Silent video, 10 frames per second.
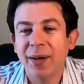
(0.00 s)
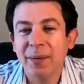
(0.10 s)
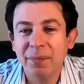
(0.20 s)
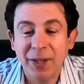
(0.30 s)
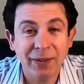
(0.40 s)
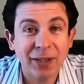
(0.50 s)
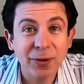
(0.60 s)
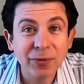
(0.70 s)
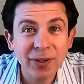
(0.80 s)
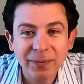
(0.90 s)
in
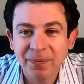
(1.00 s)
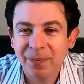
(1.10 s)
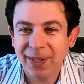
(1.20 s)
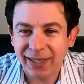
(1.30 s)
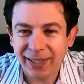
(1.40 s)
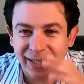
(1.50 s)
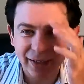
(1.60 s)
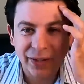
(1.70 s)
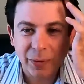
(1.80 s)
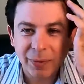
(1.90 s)
Vancouver. I can highly
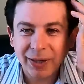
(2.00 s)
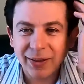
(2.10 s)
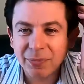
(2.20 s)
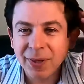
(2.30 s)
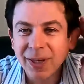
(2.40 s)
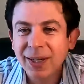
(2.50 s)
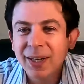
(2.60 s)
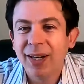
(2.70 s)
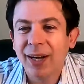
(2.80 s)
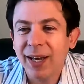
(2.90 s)
recommend them.
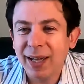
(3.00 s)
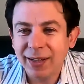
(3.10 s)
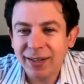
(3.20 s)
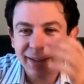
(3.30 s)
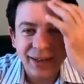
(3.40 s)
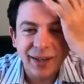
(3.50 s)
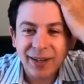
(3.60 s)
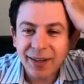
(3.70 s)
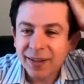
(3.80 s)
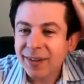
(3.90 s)
And
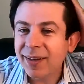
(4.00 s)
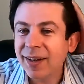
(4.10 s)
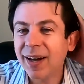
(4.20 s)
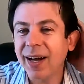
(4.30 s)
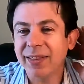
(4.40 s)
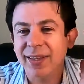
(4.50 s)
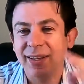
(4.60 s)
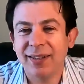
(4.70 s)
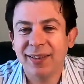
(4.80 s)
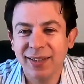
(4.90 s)
I
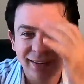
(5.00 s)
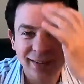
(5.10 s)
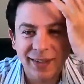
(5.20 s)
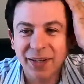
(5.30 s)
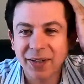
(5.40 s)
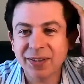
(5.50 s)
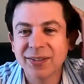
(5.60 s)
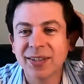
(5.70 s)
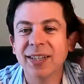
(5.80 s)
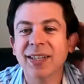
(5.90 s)
think that I
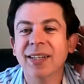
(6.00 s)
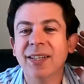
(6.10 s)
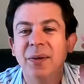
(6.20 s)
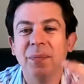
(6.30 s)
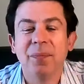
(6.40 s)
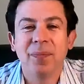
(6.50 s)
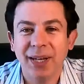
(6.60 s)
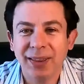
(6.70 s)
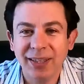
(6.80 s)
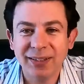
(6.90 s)
honestly, I
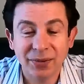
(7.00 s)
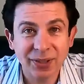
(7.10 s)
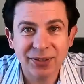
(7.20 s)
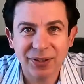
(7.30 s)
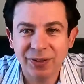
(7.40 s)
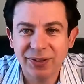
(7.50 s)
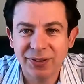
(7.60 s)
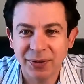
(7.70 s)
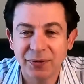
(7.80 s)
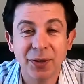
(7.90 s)
think it's a great service.
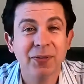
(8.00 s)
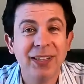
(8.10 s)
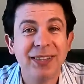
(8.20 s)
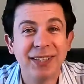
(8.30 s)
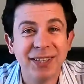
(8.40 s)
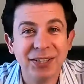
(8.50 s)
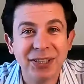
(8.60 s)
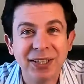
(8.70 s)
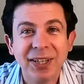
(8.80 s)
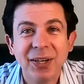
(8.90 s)
So if you're a vet
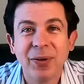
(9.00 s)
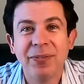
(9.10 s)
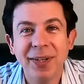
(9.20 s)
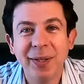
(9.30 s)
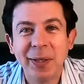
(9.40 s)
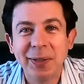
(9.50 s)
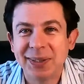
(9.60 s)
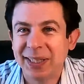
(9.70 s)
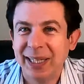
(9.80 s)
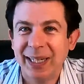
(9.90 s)
technician or a vet nurse
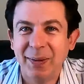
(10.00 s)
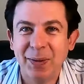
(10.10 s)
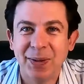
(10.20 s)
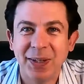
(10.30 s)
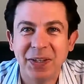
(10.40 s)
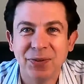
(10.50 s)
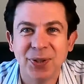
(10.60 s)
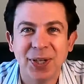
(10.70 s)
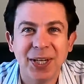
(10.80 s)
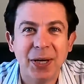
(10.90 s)
and you're thinking of
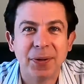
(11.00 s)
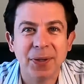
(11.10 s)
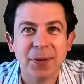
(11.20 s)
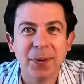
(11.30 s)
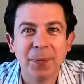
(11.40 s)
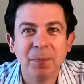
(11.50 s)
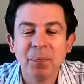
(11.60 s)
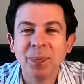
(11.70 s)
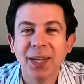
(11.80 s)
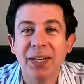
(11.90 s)
striking out on your own
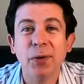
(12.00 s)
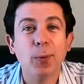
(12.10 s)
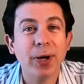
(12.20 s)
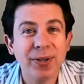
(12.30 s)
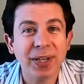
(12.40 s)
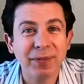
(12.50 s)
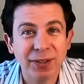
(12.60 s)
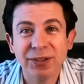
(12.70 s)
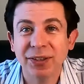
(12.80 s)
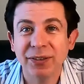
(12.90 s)
and you're wondering if
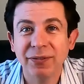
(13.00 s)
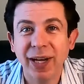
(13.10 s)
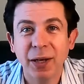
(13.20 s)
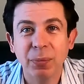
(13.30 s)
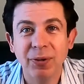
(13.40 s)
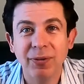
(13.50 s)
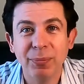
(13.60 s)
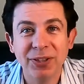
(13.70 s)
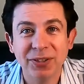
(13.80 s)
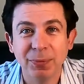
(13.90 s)
this is a viable
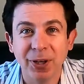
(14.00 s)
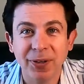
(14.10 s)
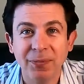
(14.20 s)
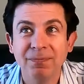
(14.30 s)
business model,